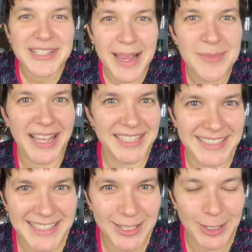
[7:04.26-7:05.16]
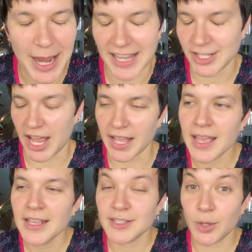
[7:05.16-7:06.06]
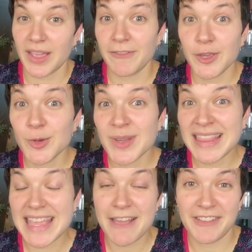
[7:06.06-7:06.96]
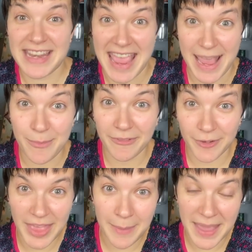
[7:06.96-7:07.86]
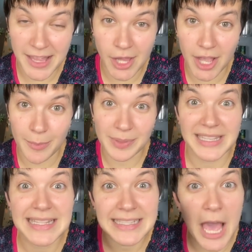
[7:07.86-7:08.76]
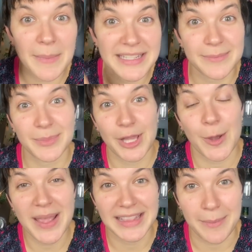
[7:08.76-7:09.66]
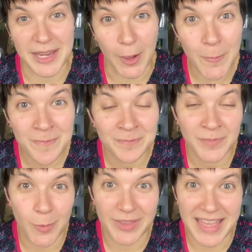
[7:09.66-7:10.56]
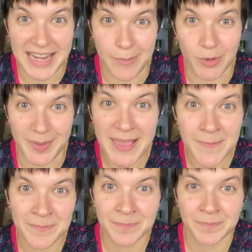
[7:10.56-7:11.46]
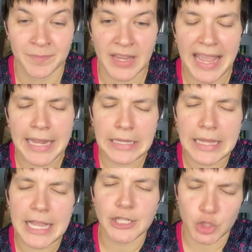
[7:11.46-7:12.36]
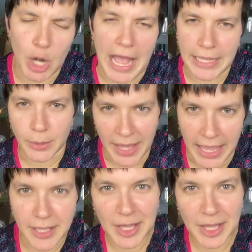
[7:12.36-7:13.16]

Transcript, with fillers: which I'm not gonna steal her hashtag. So if you can think of a name for that make along, please comment below and let me know what that name will be. And like try, okay.